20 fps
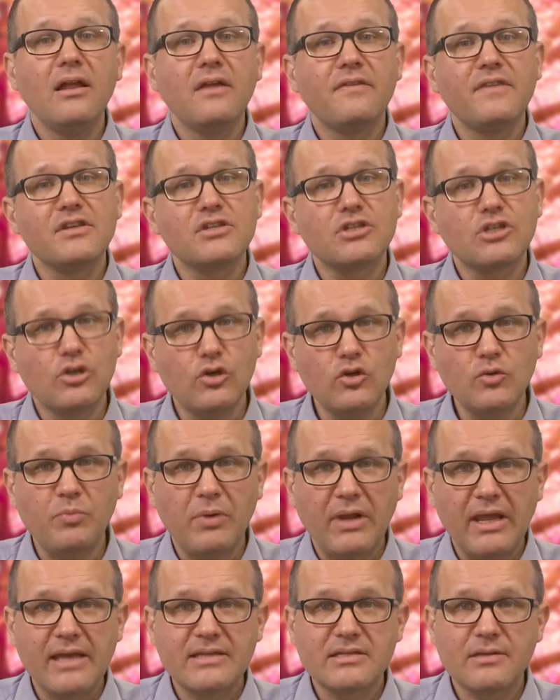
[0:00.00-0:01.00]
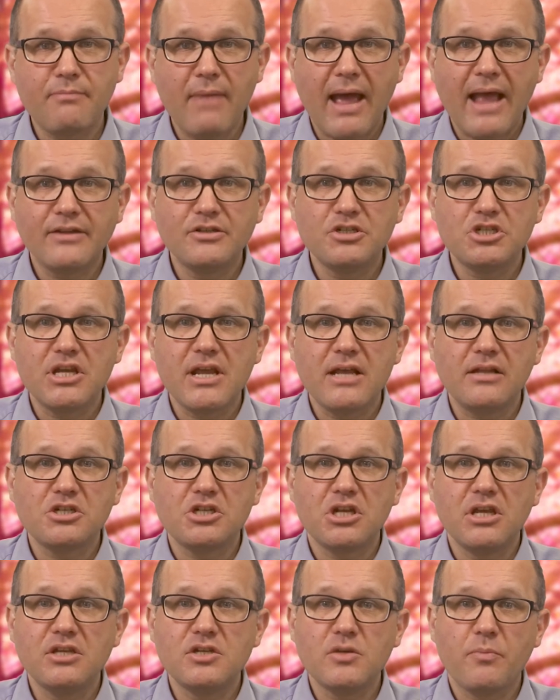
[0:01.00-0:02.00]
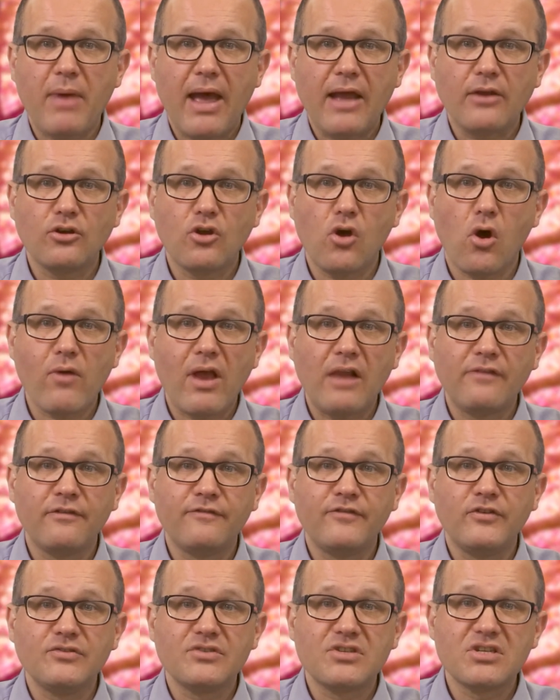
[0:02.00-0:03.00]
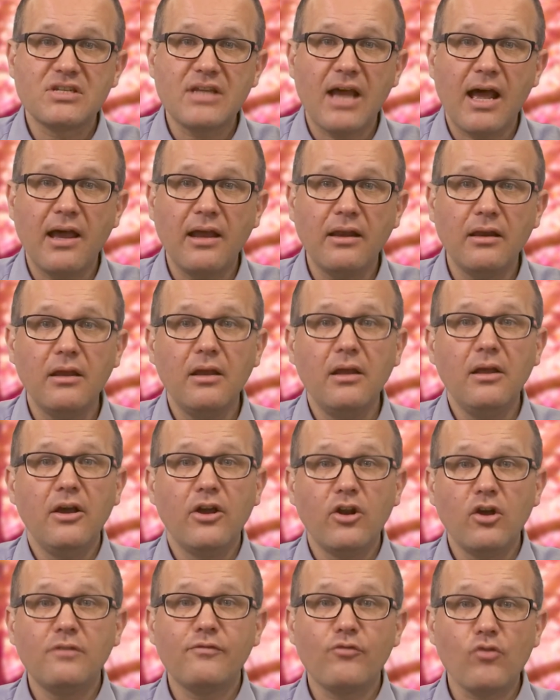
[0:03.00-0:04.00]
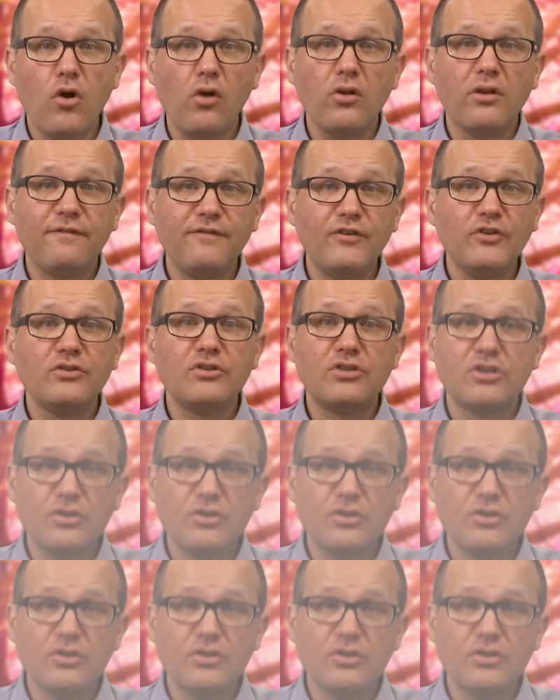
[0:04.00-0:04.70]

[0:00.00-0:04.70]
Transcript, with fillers: this could play to Man GLG Japan Core Alpha Fund's style, and overall the fund